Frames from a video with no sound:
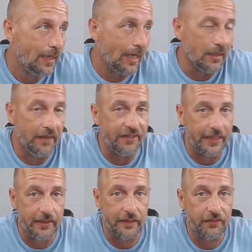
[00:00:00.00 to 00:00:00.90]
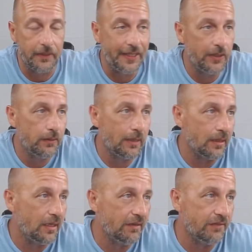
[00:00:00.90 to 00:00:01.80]
love hearing from you. I
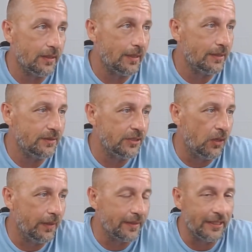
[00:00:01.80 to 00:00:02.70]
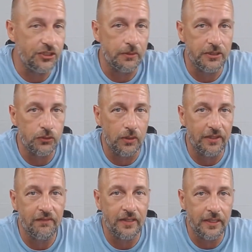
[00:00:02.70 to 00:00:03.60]
love knowing that you enjoy
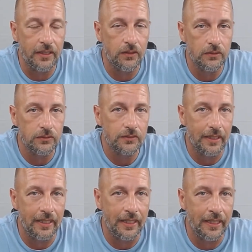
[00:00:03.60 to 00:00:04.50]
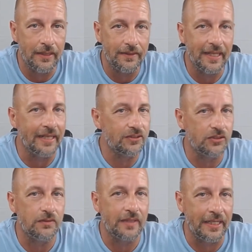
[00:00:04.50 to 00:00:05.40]
the videos. And
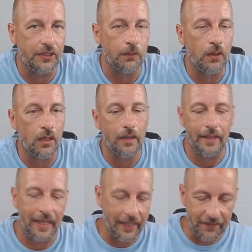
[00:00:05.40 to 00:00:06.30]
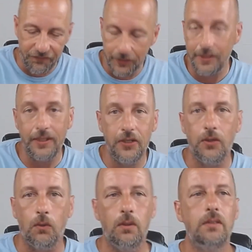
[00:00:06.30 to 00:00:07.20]
thank you all. And if you're
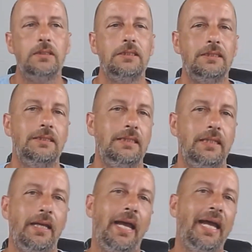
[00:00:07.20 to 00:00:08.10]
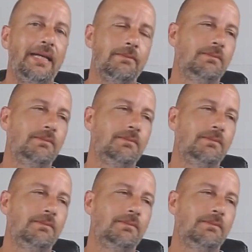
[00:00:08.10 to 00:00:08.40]
new, hey,